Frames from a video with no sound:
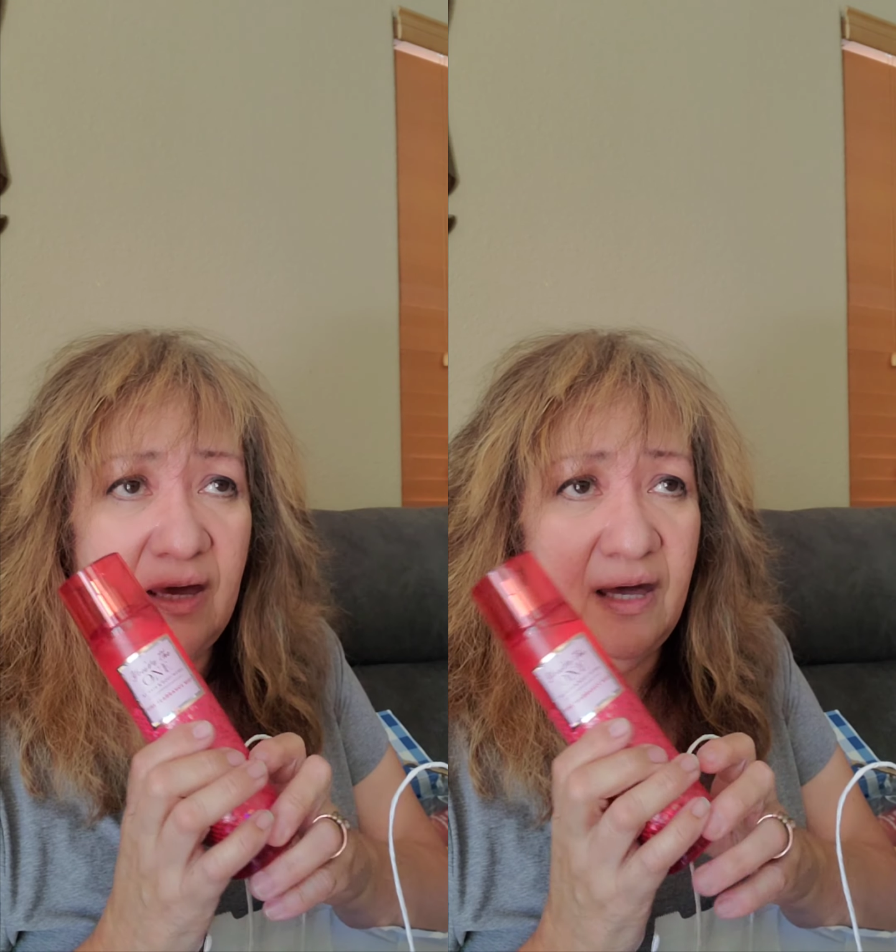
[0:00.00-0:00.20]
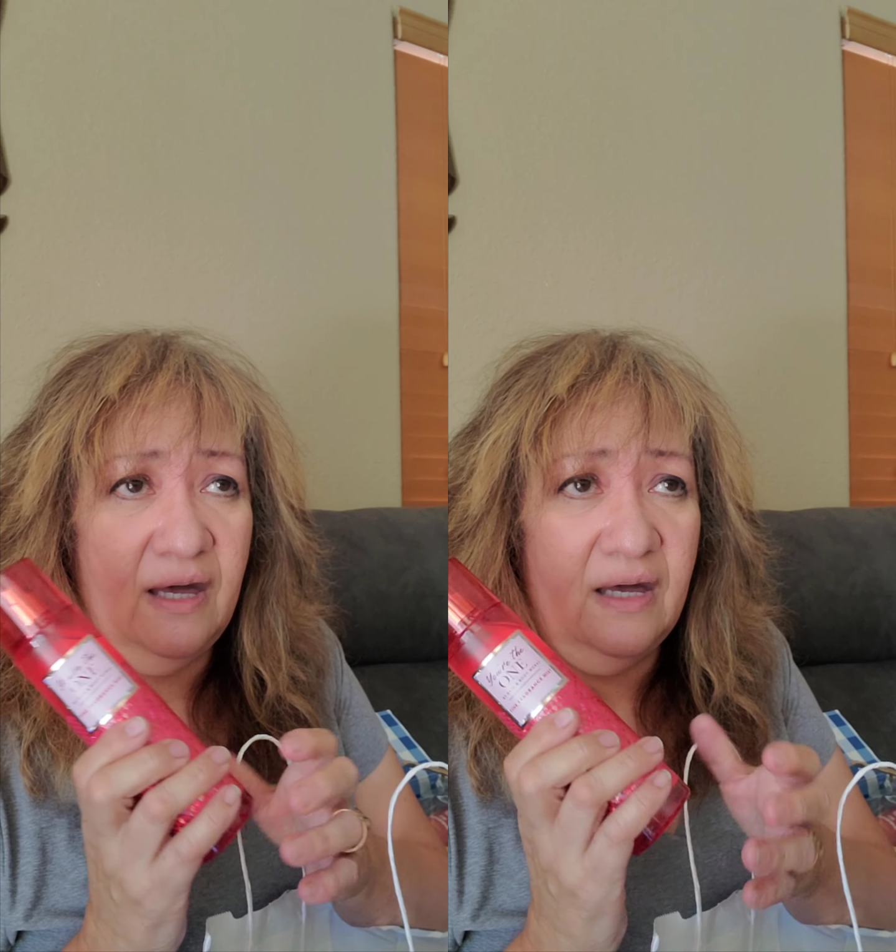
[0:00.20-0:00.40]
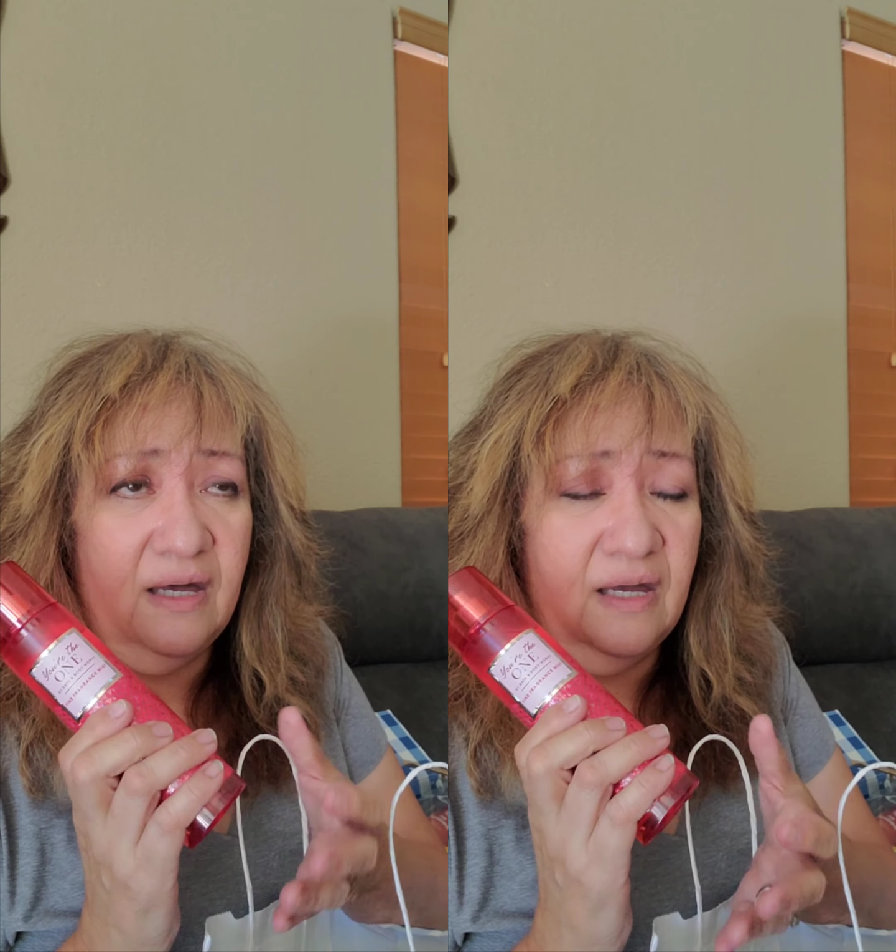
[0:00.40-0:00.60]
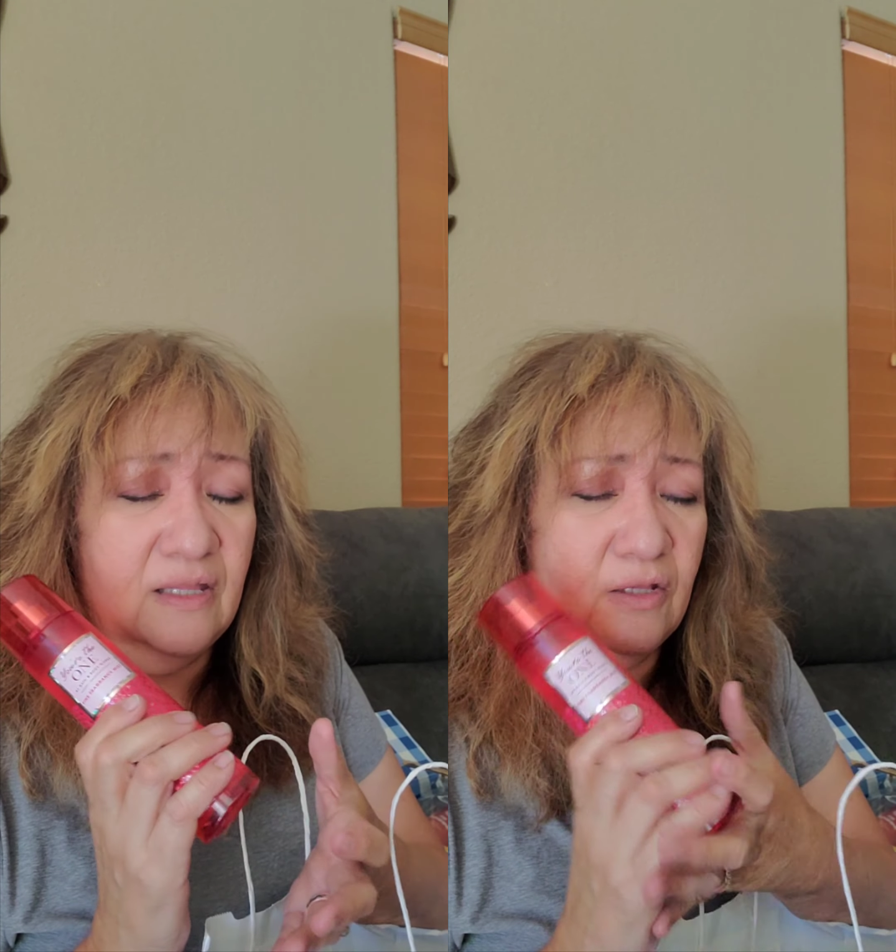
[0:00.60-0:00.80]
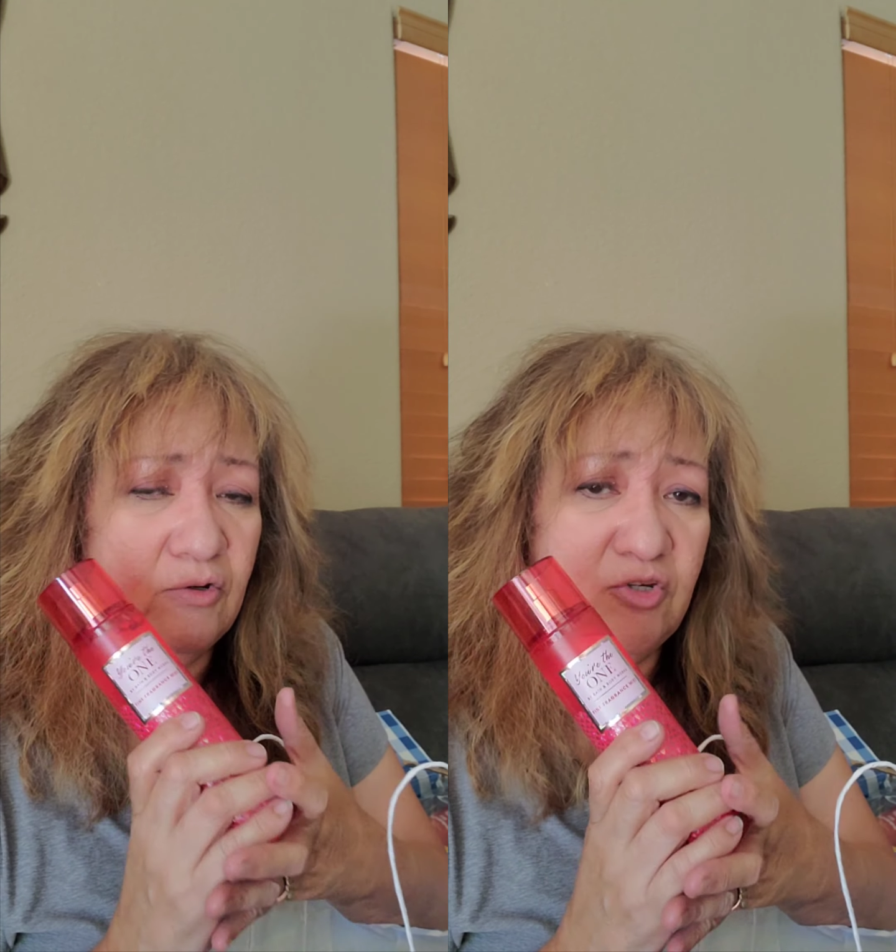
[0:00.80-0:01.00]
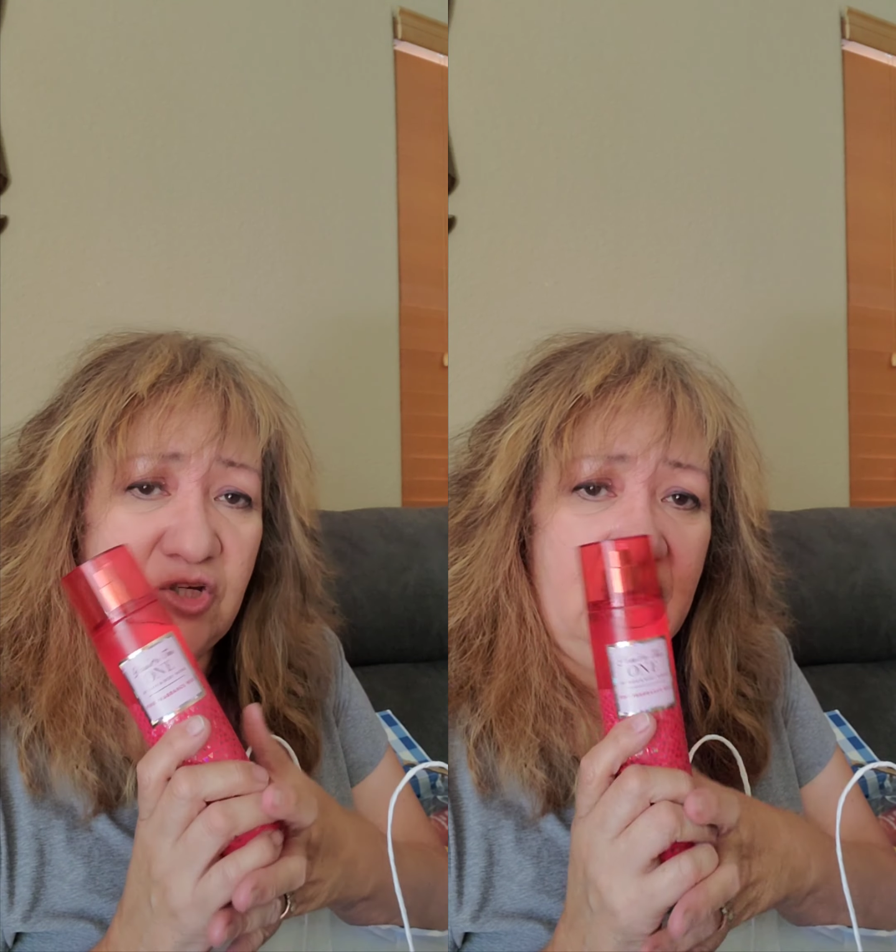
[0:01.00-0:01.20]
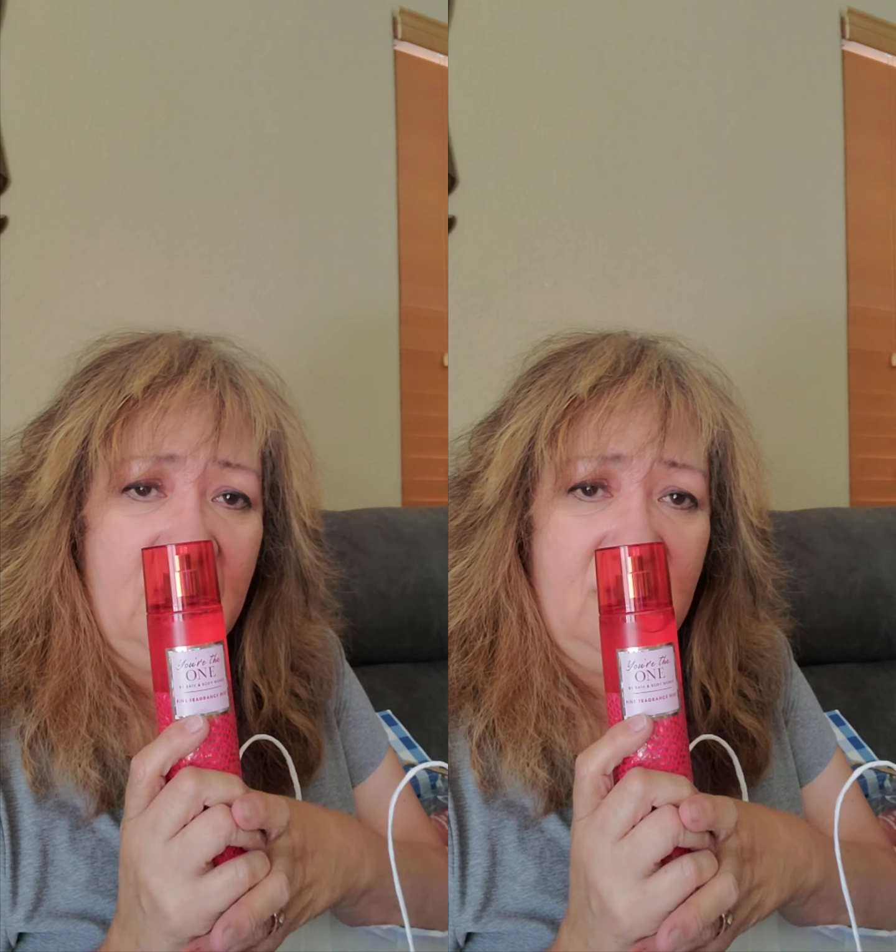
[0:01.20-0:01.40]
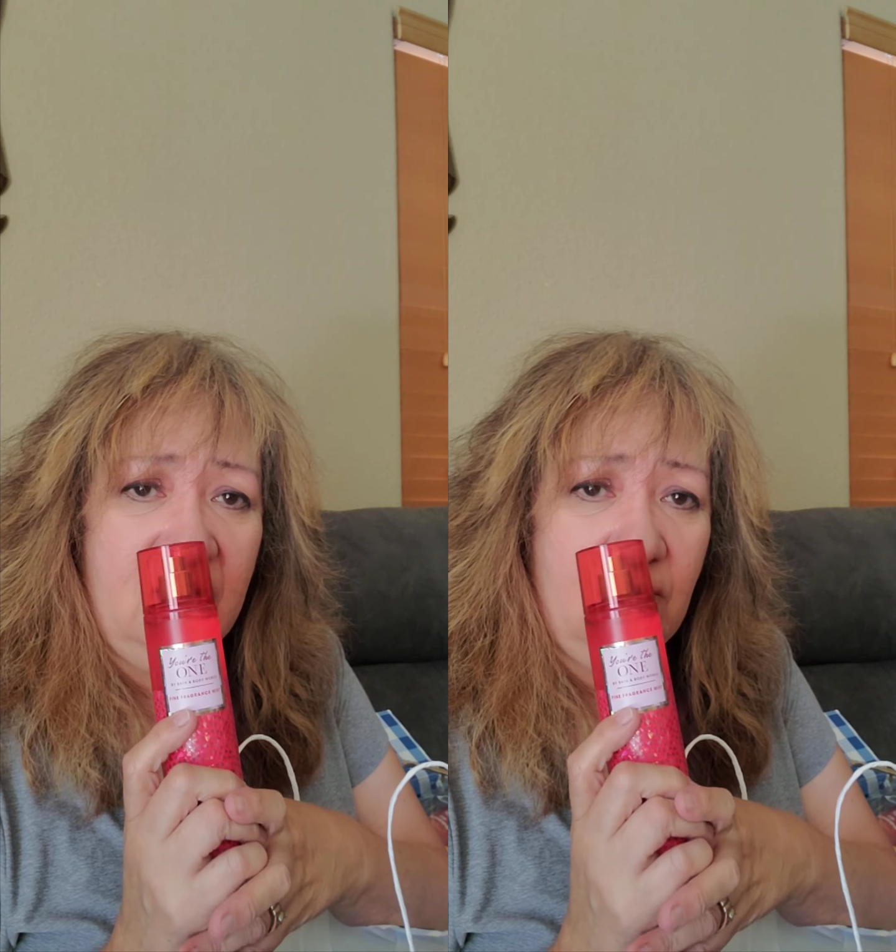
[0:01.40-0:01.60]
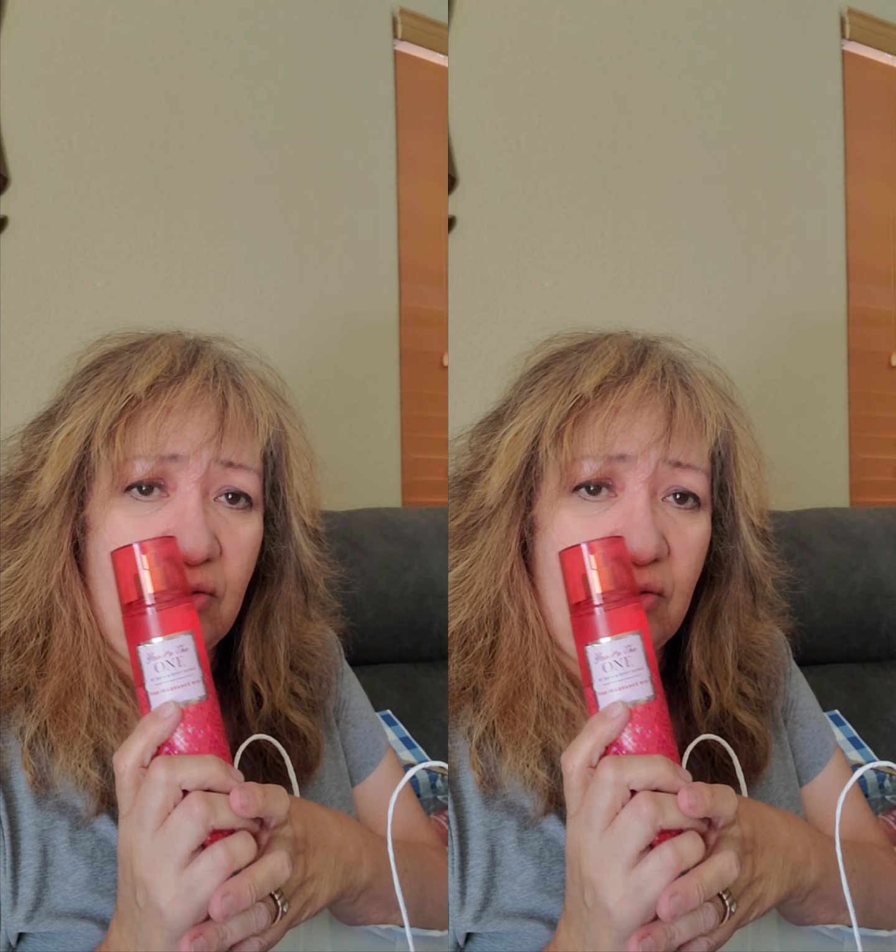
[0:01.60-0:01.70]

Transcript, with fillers: a, a lotion